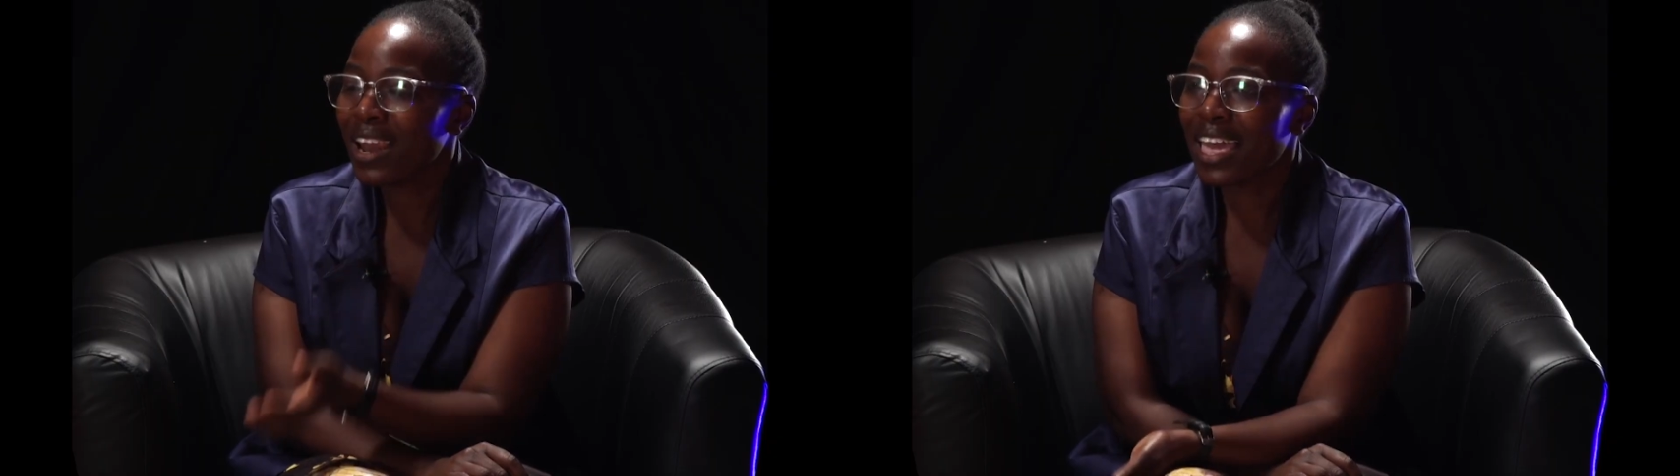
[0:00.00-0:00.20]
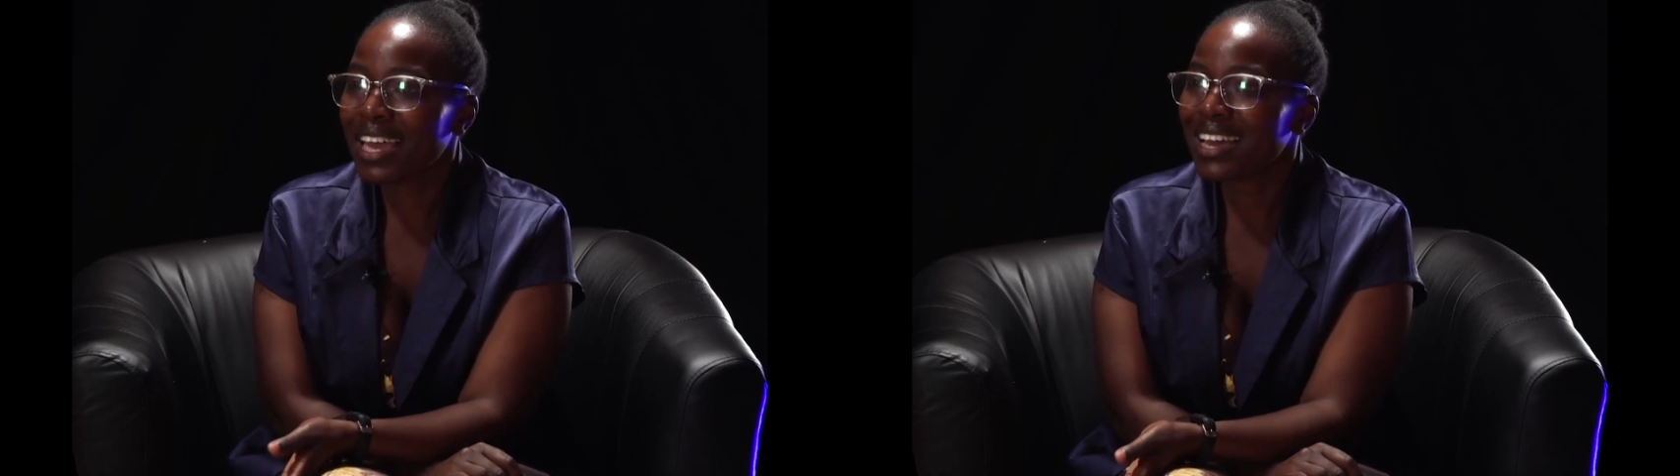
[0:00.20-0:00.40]

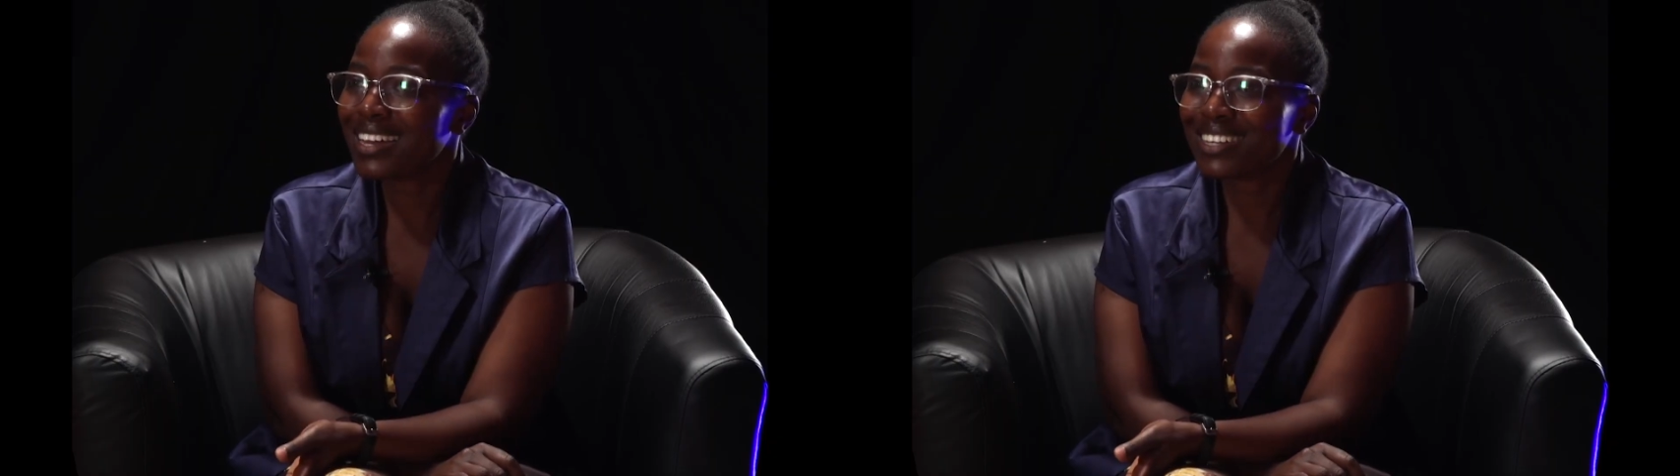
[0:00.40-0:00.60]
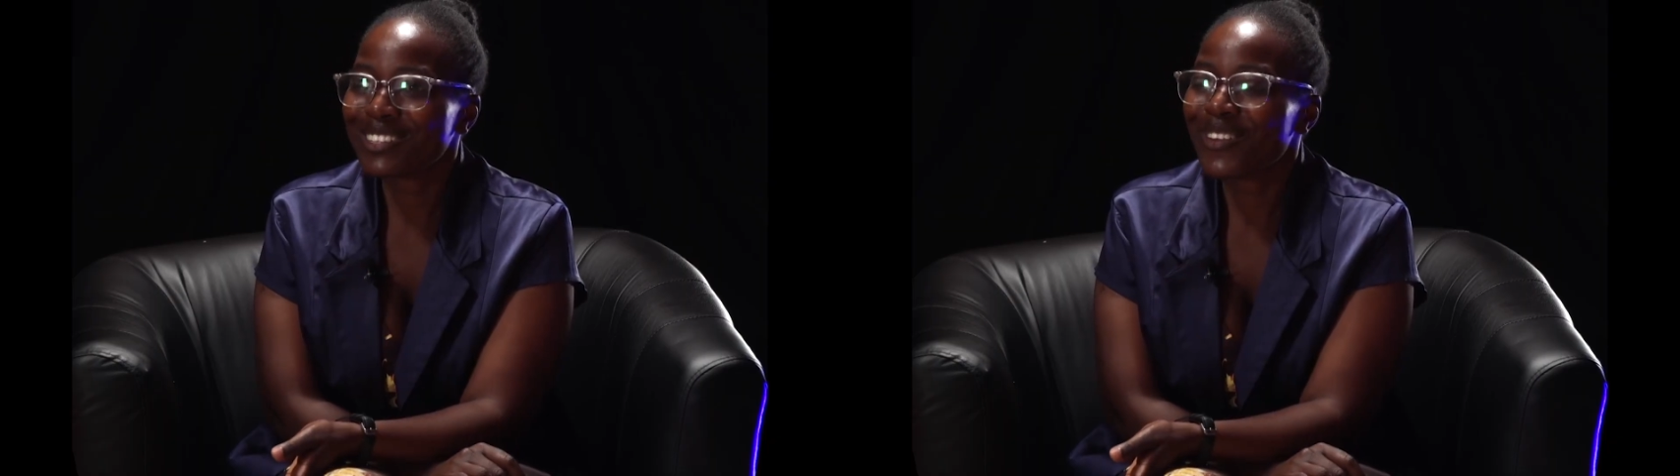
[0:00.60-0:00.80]

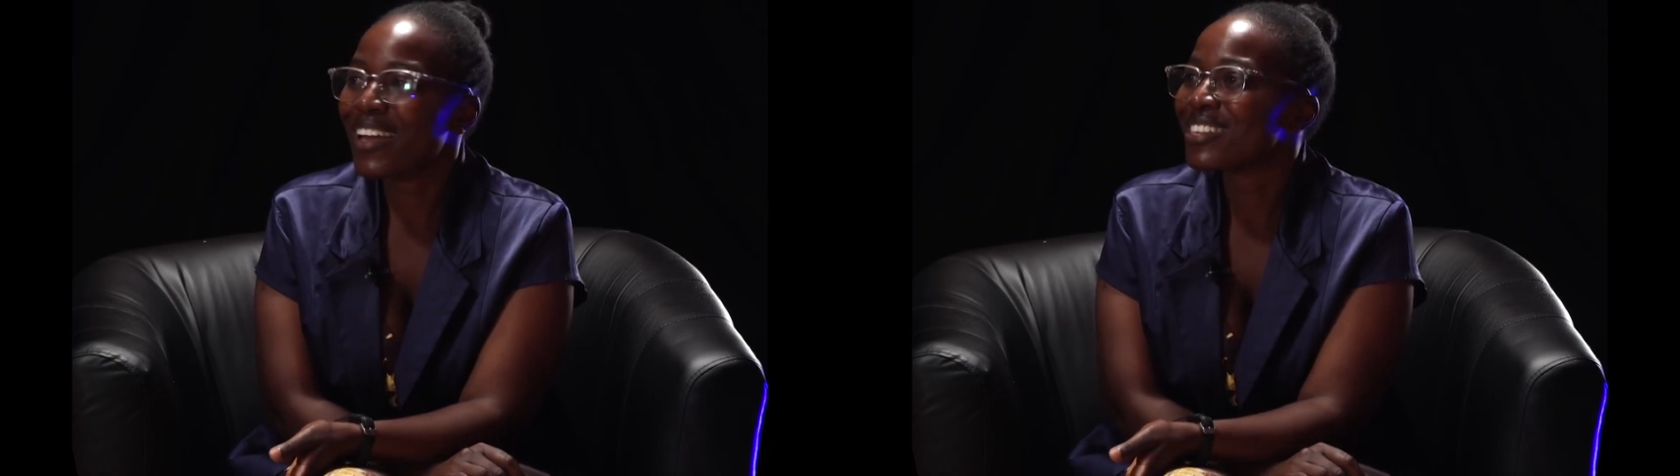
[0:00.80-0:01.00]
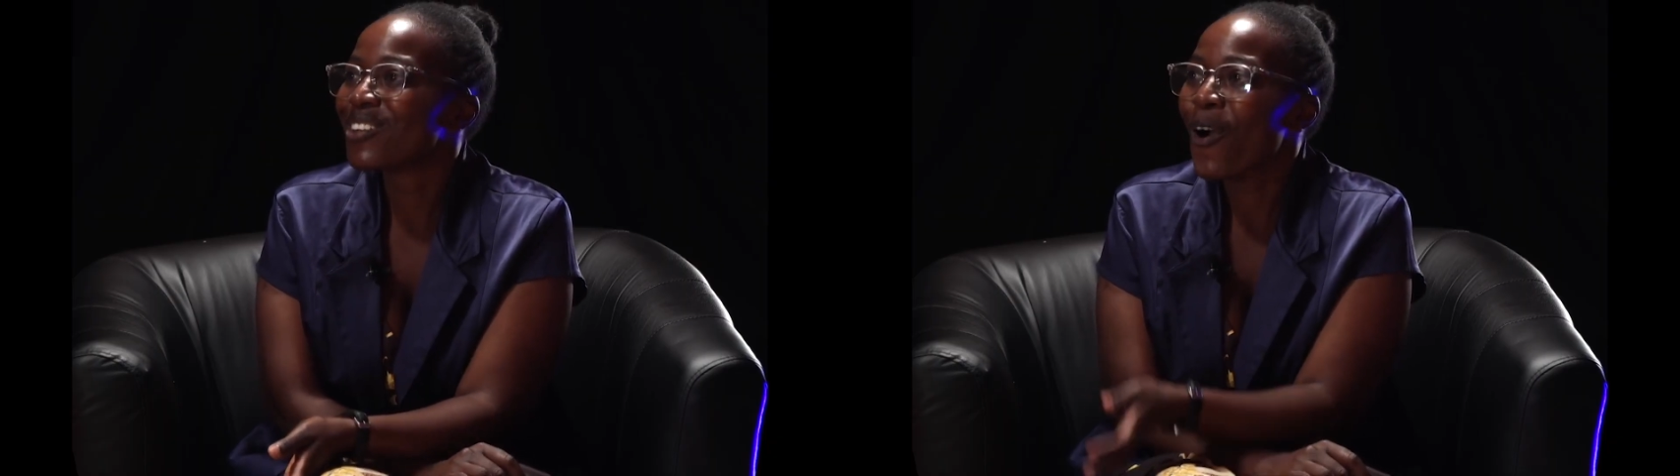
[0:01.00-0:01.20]
Like it
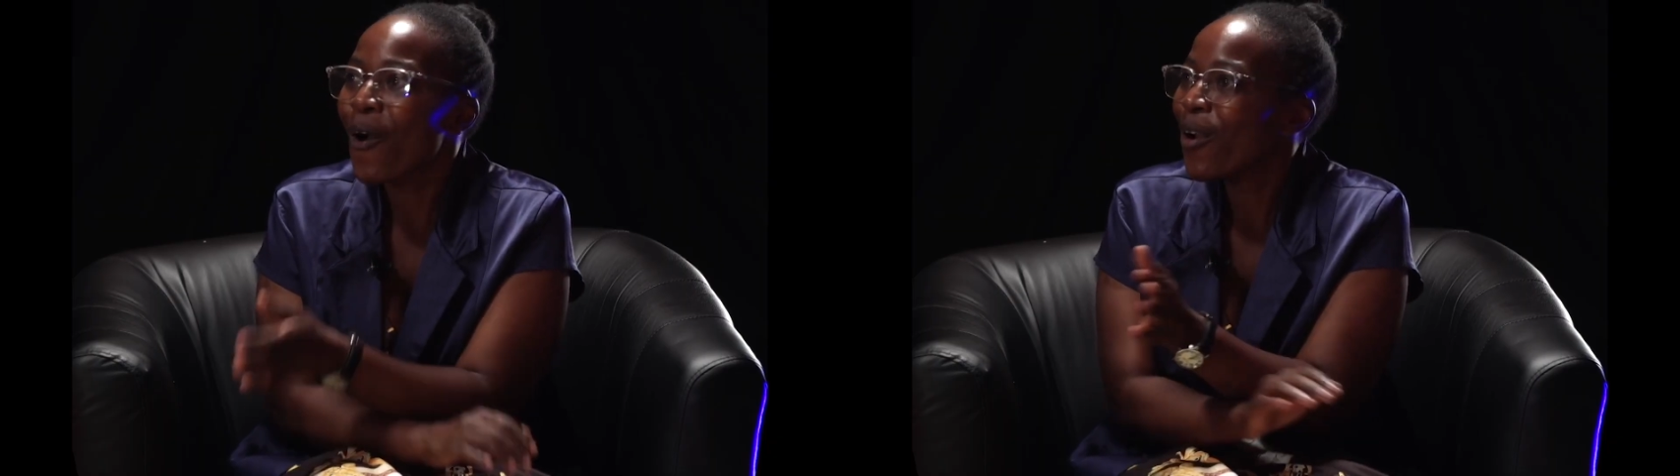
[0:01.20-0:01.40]
was